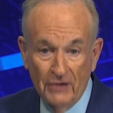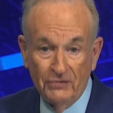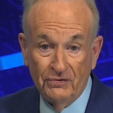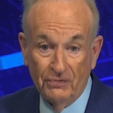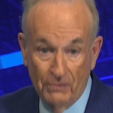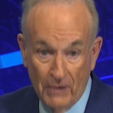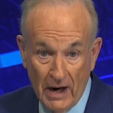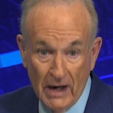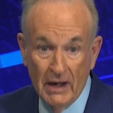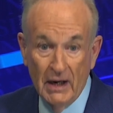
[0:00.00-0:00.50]

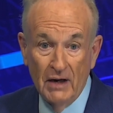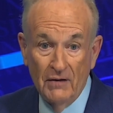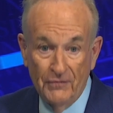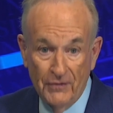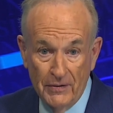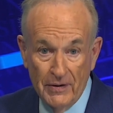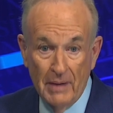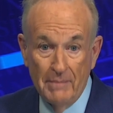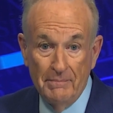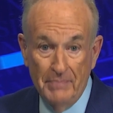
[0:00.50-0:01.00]
rating
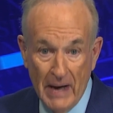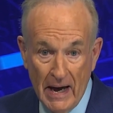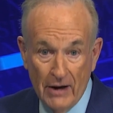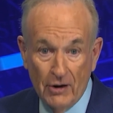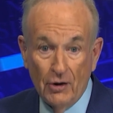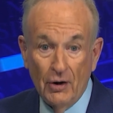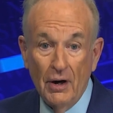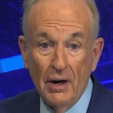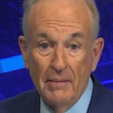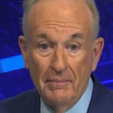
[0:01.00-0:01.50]
from the
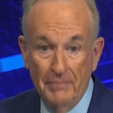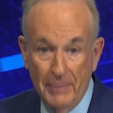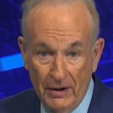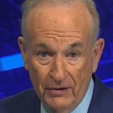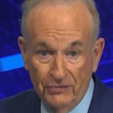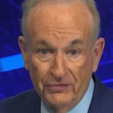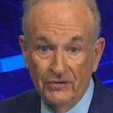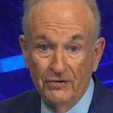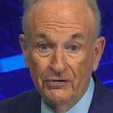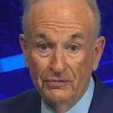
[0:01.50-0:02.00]
Better
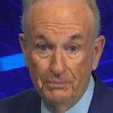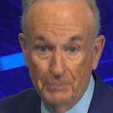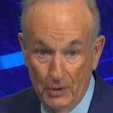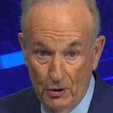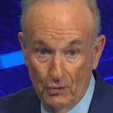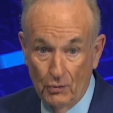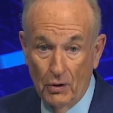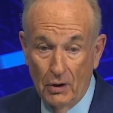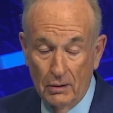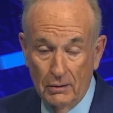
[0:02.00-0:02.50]
Business
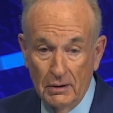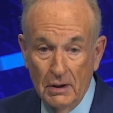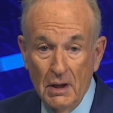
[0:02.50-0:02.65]
Bureau.